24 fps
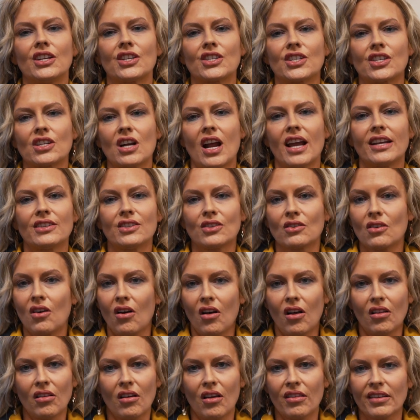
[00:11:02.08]
you're trying to
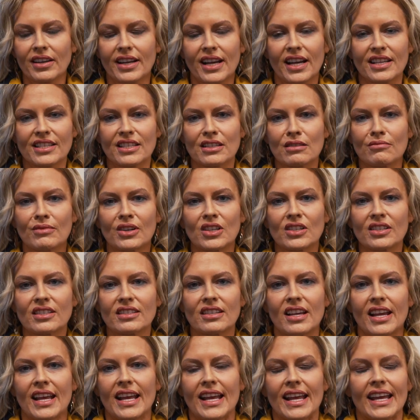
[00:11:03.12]
call all the
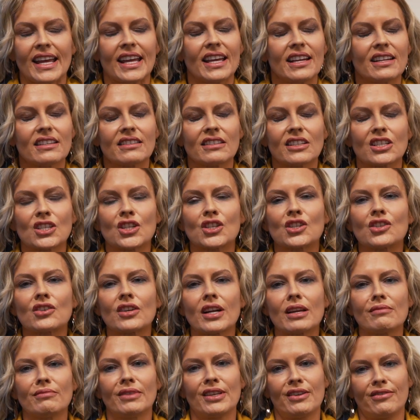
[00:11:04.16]
customers, it is
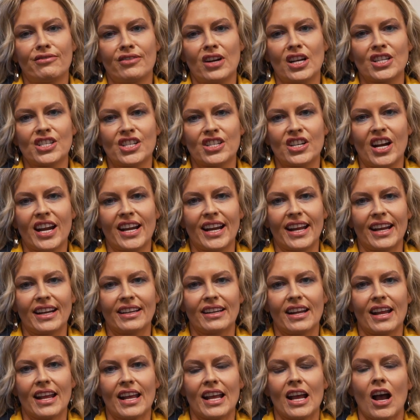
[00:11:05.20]
extremely frustrating.
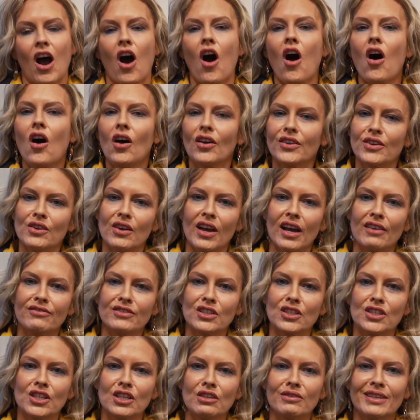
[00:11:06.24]
All you have
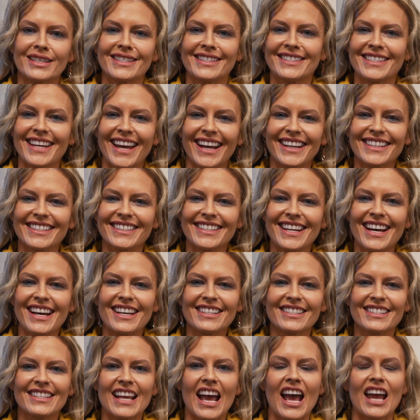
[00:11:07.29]
to do is text
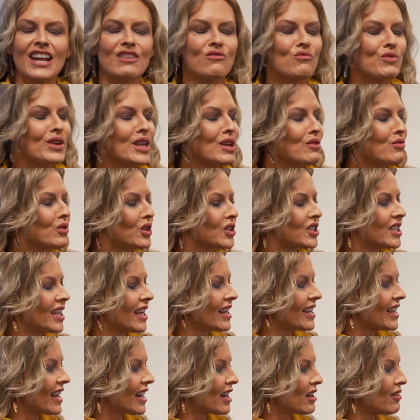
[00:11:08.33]
us and we will
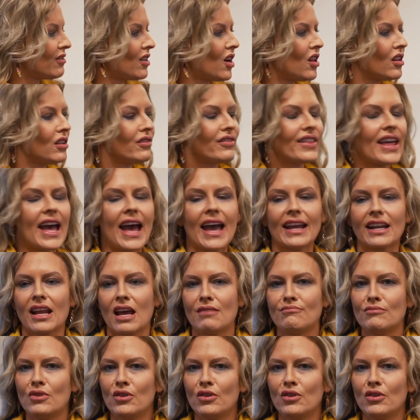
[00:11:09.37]
take care of all of that and